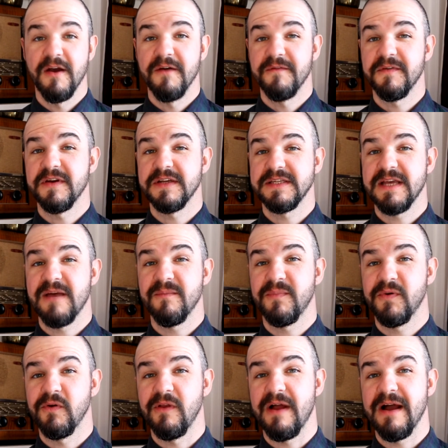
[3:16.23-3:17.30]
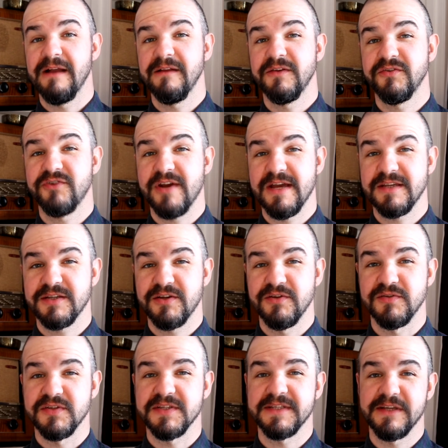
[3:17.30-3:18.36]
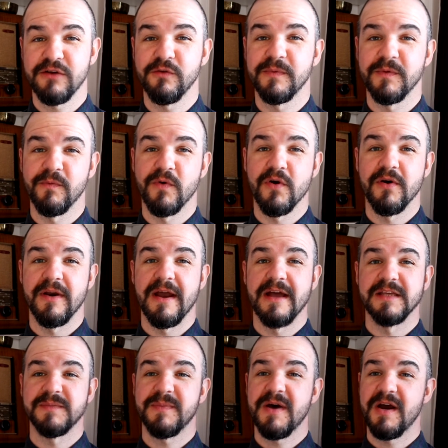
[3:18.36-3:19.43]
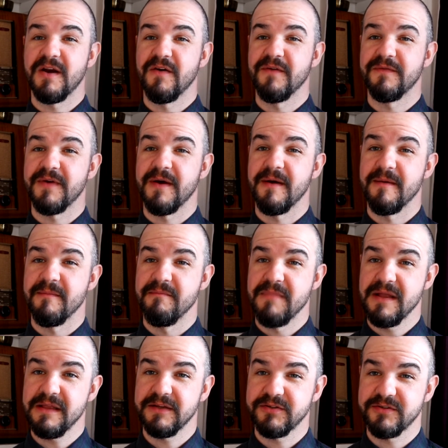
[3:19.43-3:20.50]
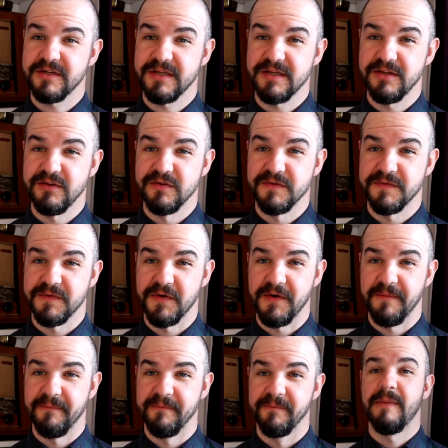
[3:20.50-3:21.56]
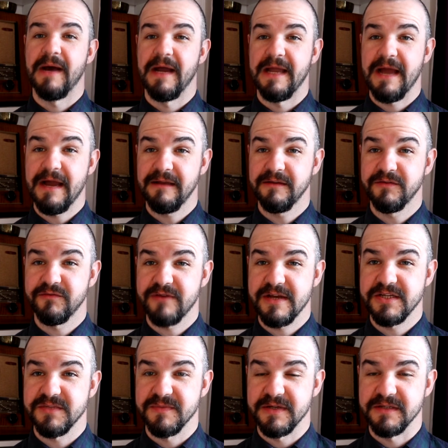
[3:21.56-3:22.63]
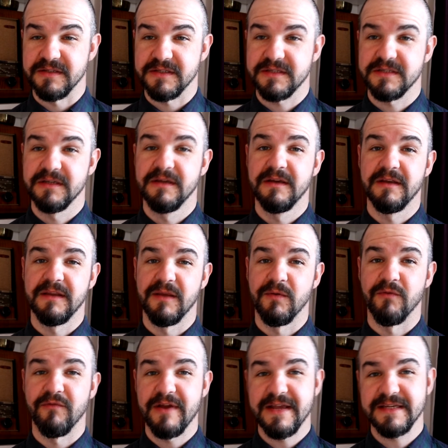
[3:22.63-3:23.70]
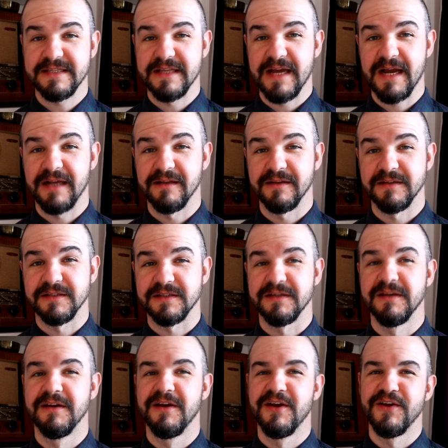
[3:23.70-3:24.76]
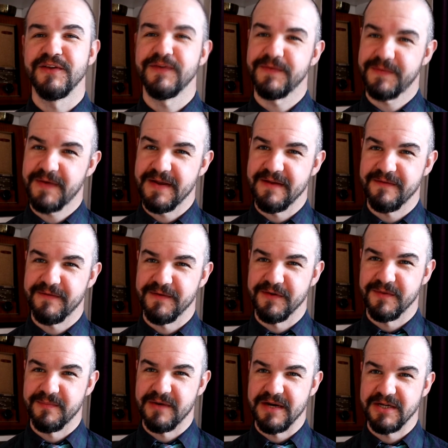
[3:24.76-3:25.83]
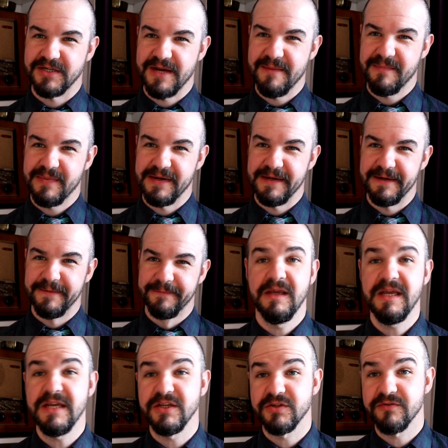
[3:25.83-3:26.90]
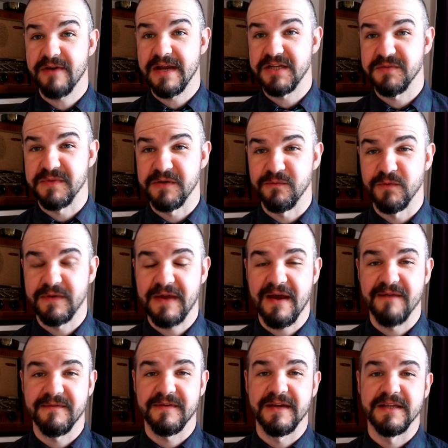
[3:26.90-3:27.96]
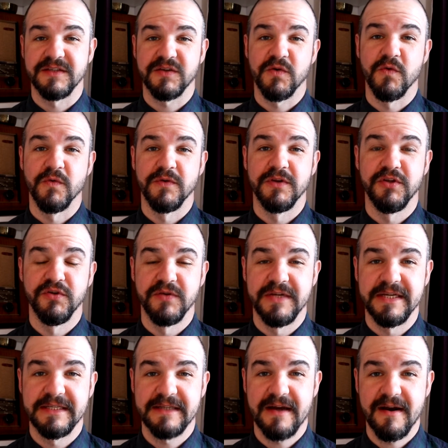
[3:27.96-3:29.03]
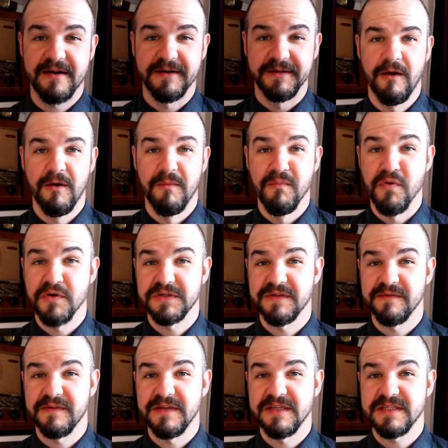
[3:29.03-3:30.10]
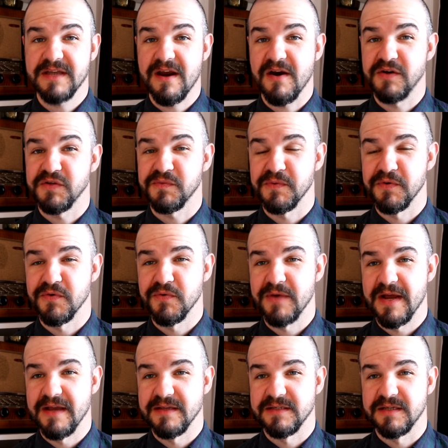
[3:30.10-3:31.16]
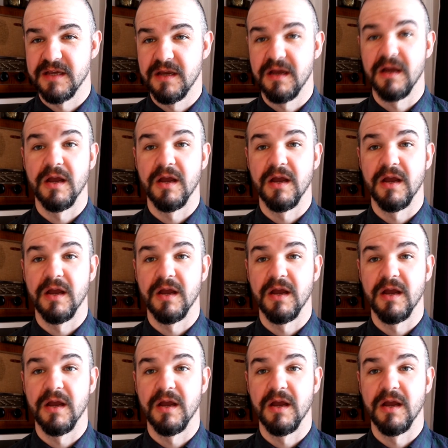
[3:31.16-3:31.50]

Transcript: For example, Highland dress could still be worn as part of a military uniform by Highland regiments that were raised in the Highlands to fight for the British Empire. Each regiment would have its own unique tartan. Most of these tartans were known as